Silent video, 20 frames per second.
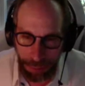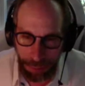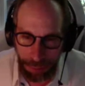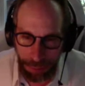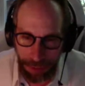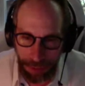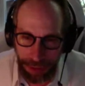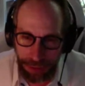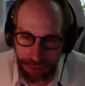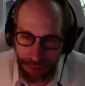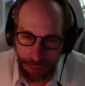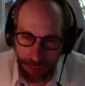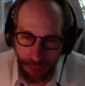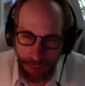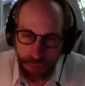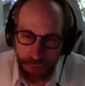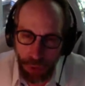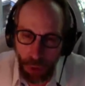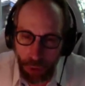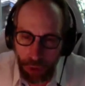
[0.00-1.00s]
Because as I've
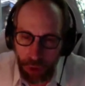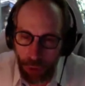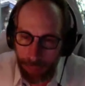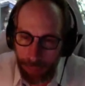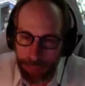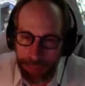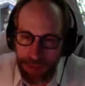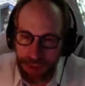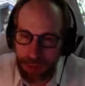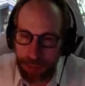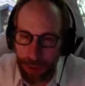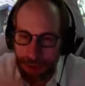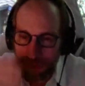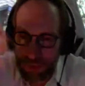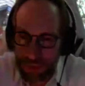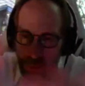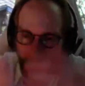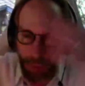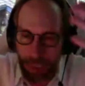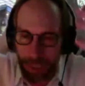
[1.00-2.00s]
told you, empty space
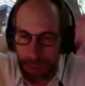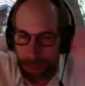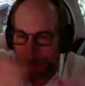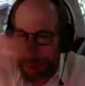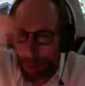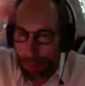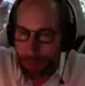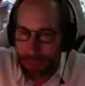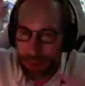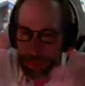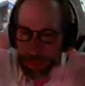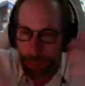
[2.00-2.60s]
is really a bubbling,